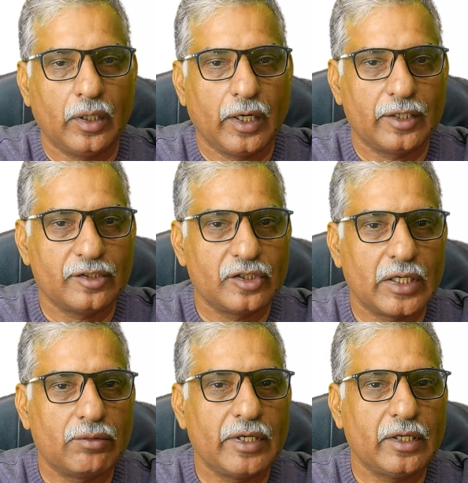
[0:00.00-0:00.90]
It is
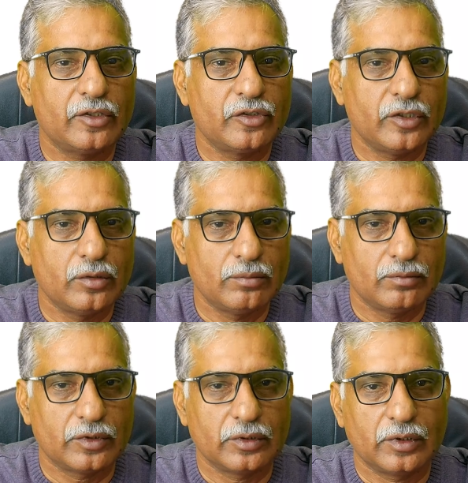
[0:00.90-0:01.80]
generally
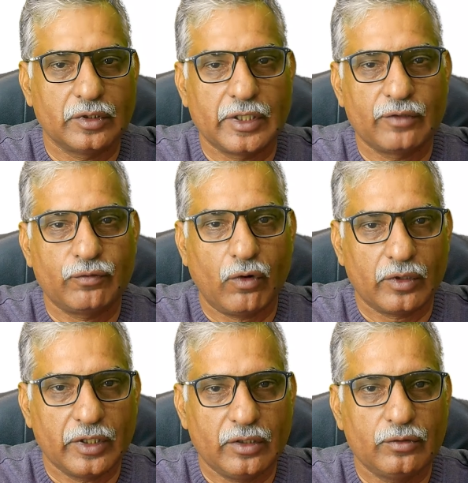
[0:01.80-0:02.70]
assumed that
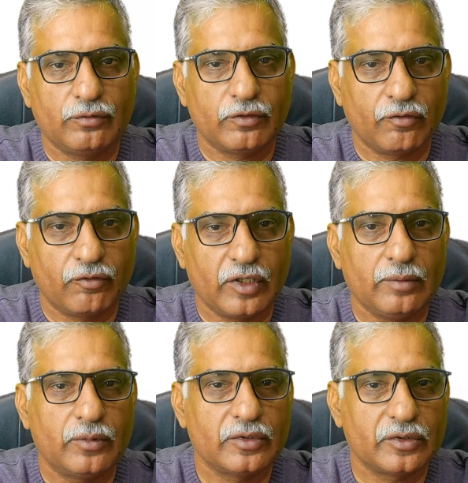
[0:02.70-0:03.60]
40 to
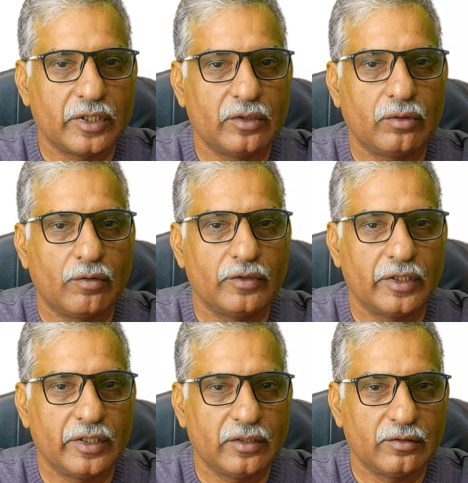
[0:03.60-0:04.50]
50% of the
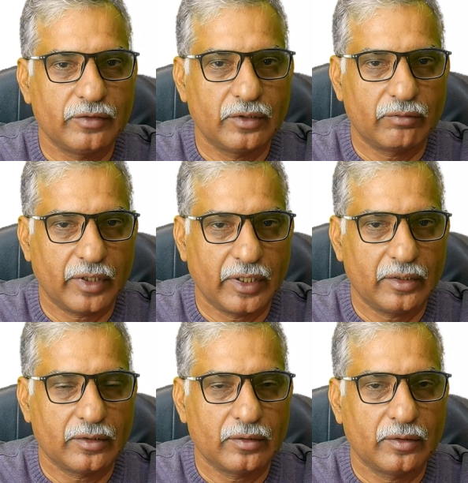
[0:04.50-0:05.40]
renal filtrate
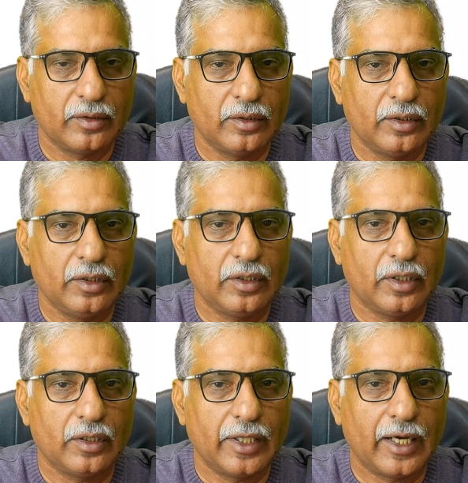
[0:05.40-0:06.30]

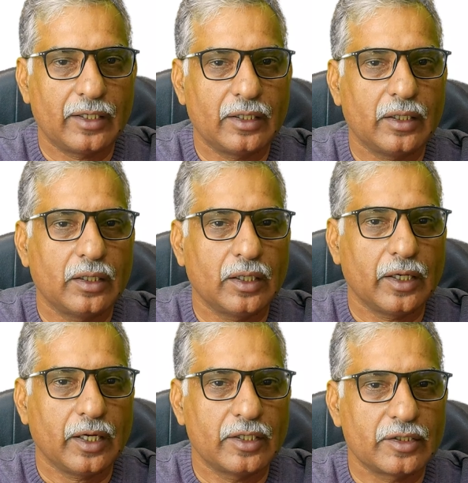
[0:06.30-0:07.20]
that
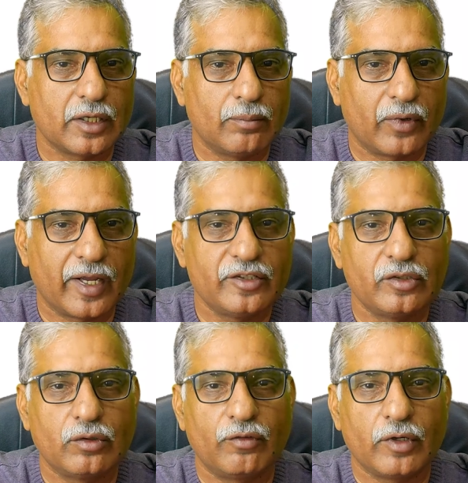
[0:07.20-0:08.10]
is
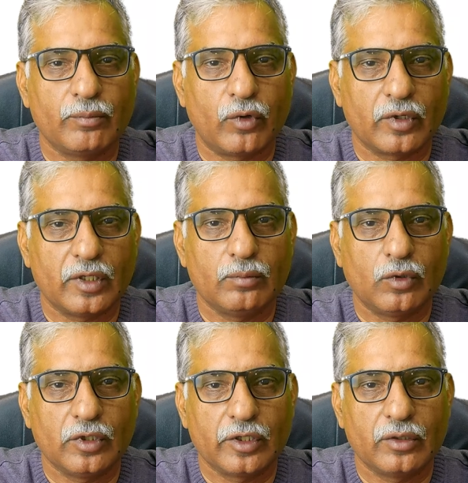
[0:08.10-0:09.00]
comprising of important
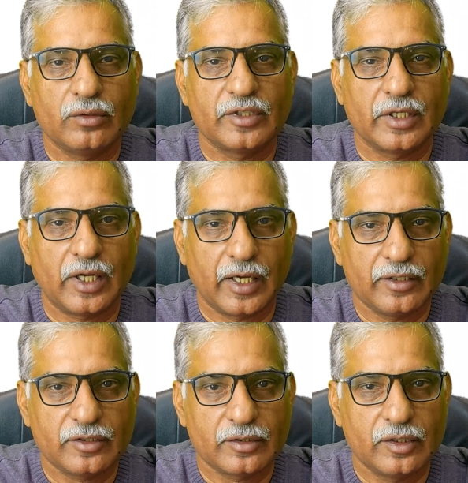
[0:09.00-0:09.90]
molecules and
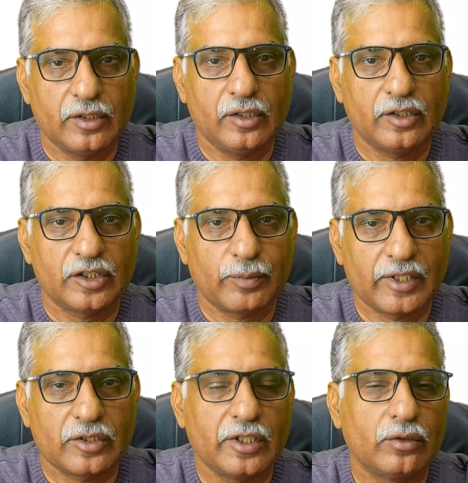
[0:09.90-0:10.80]
ions,
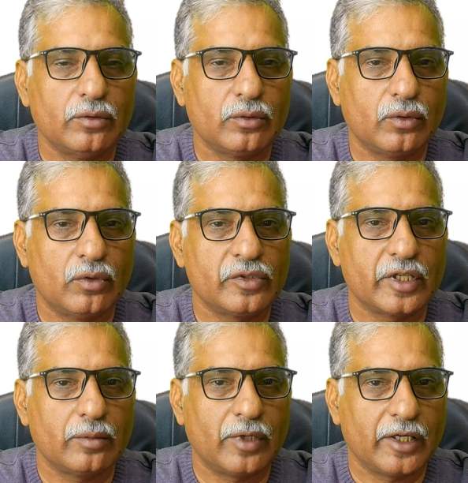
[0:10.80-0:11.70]
especially glucose
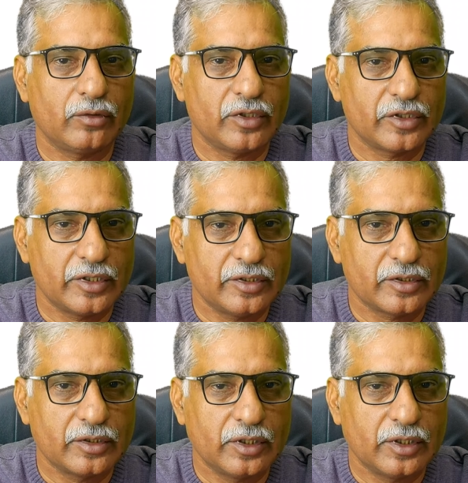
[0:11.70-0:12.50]
and amino acids,